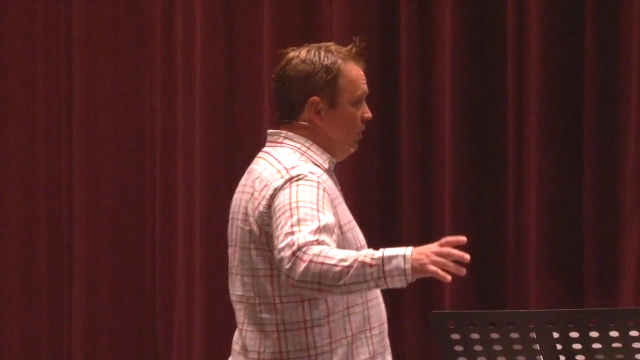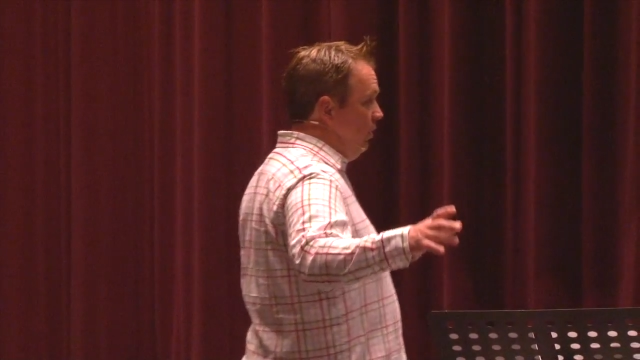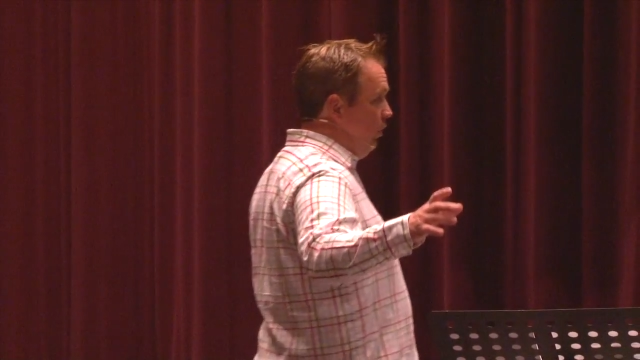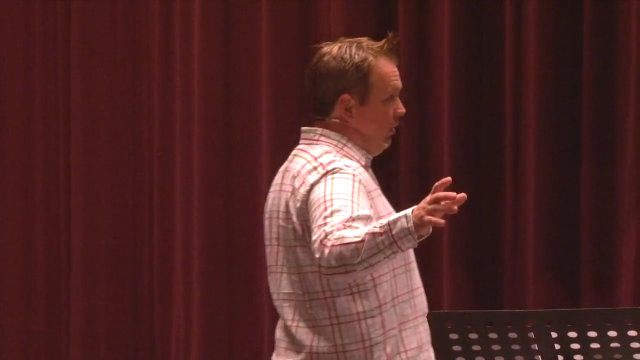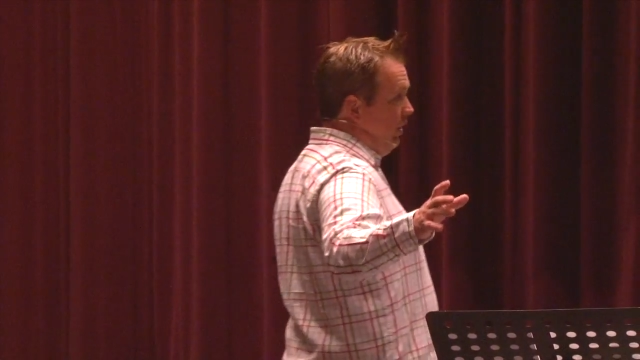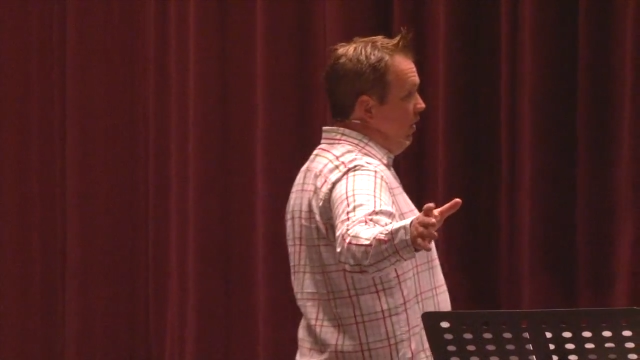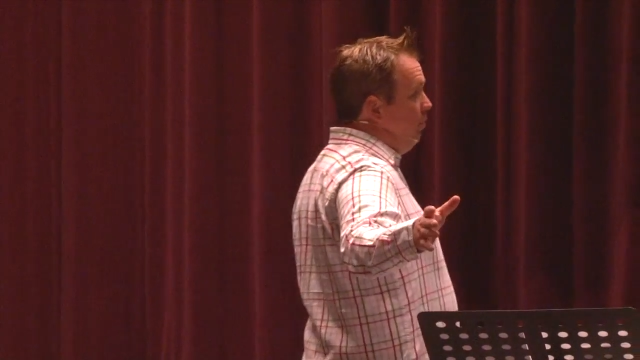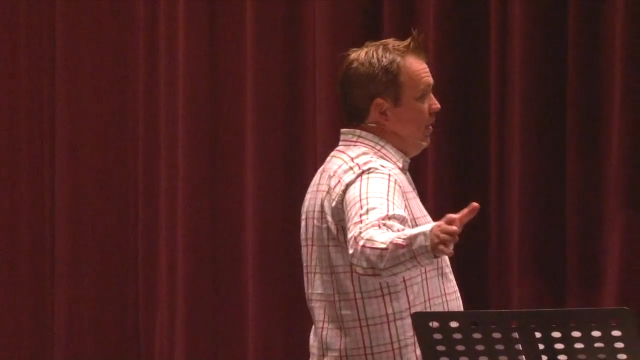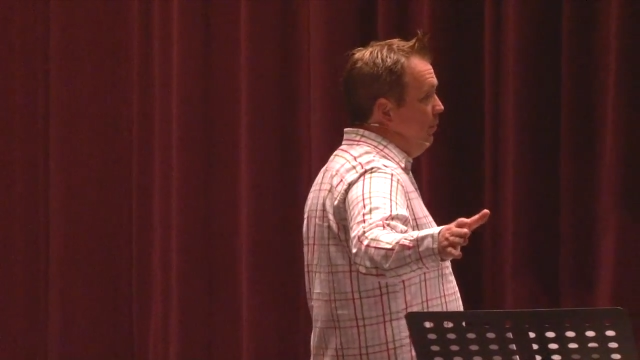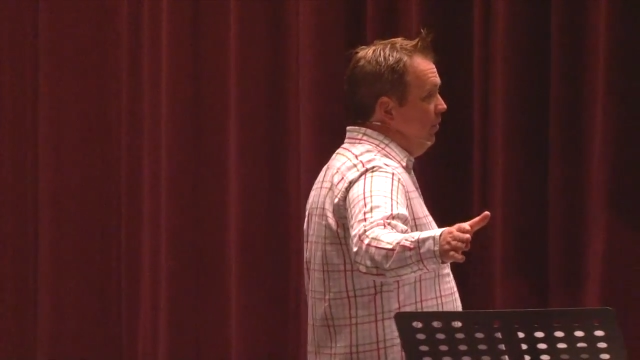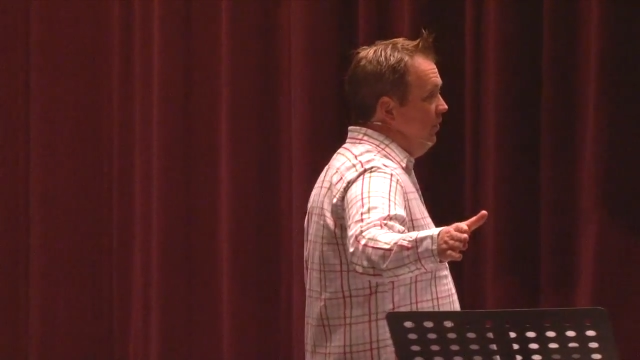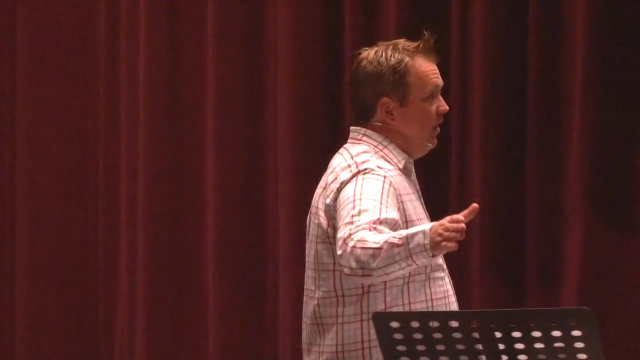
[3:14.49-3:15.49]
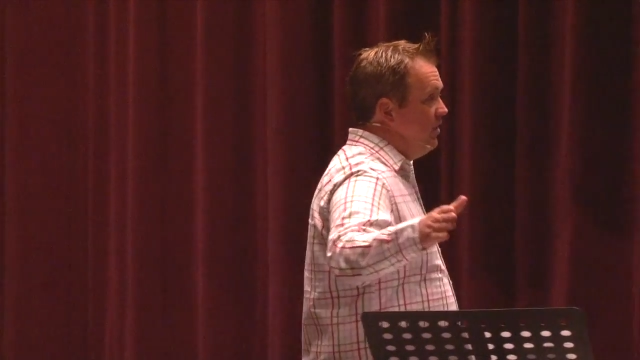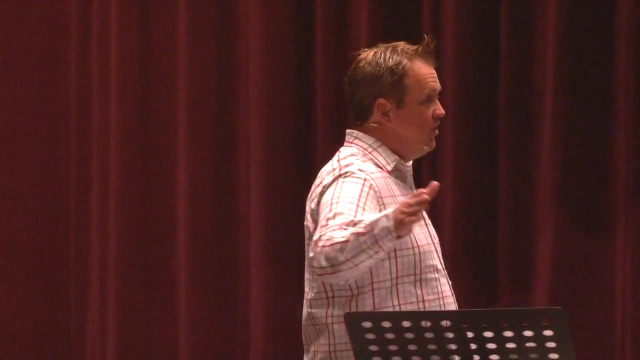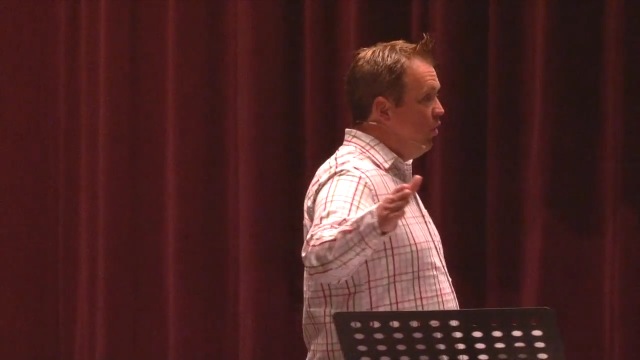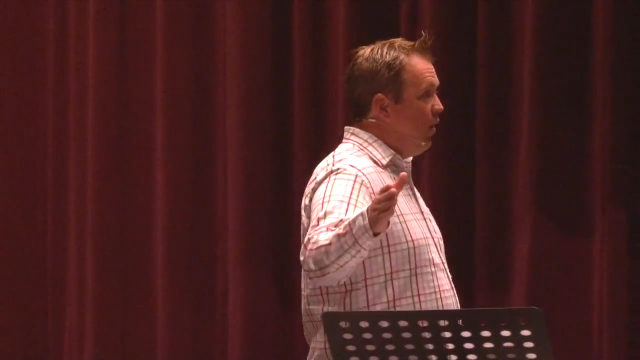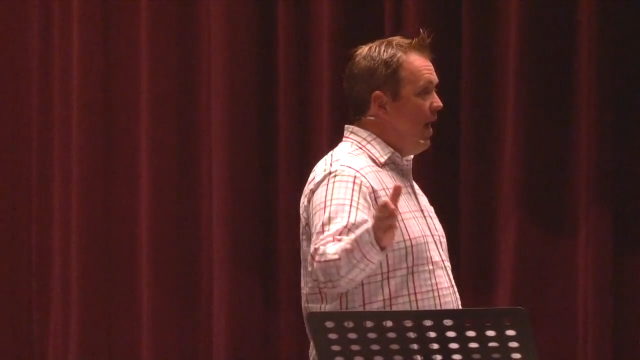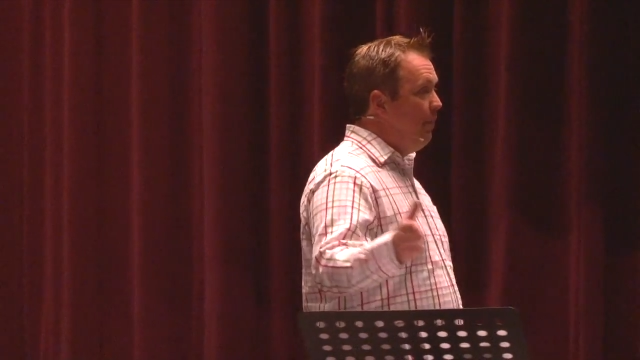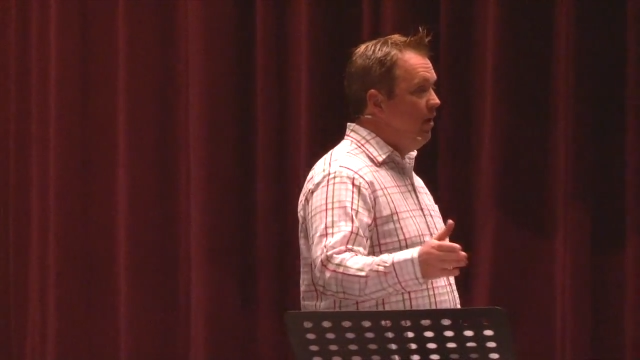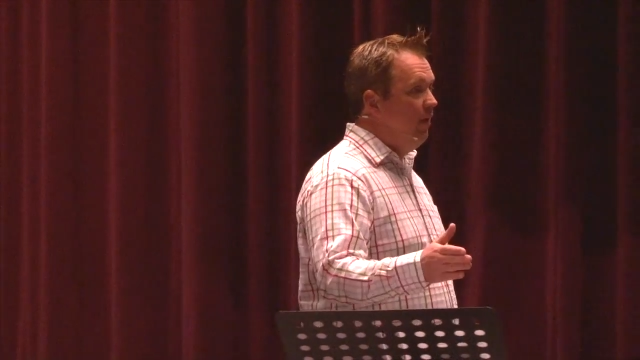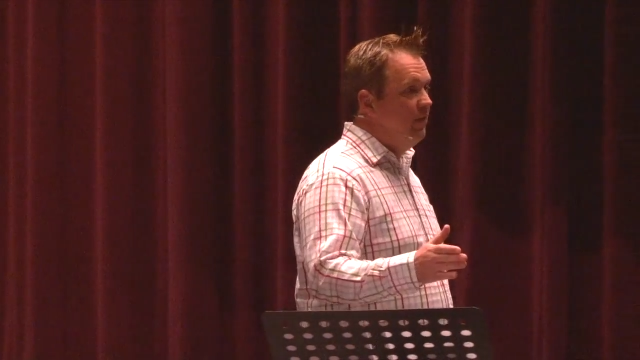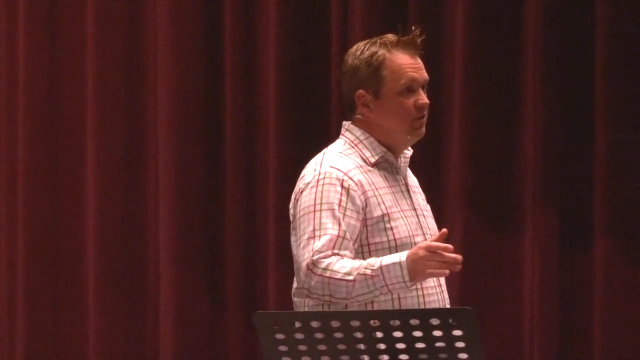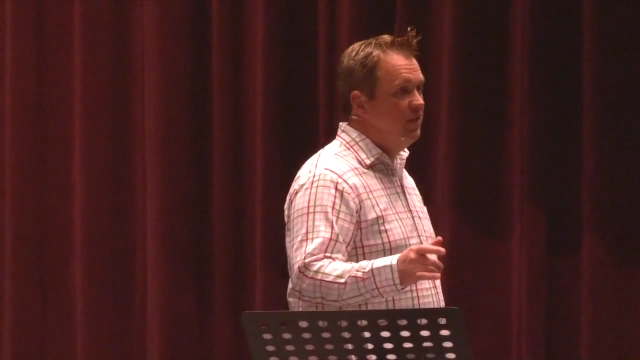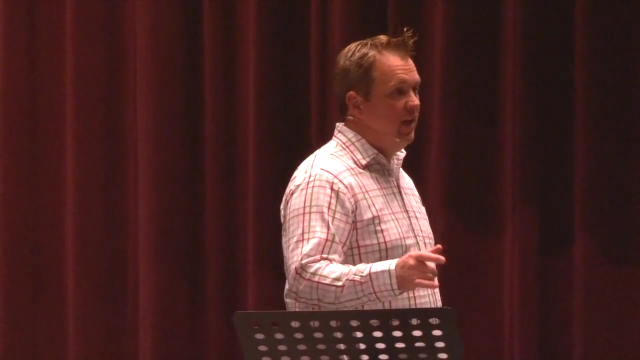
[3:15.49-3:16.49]
you look at other people and they're so happy on
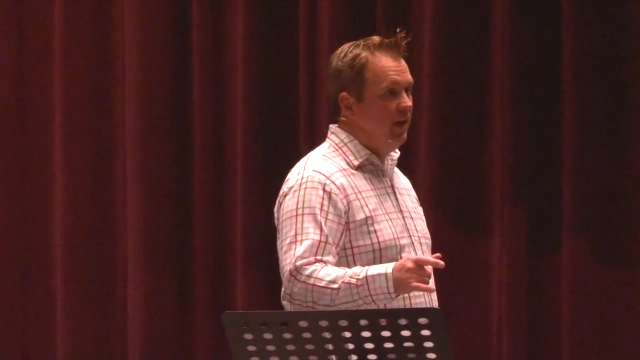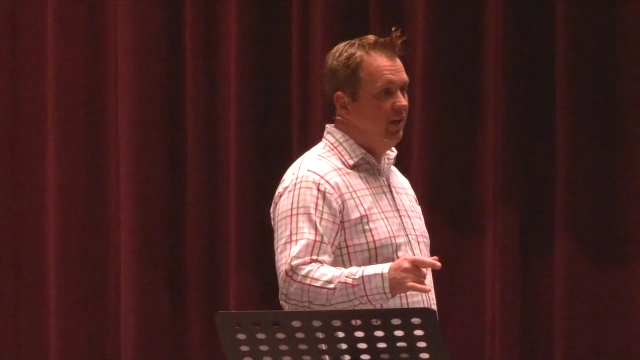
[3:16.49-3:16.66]
this day,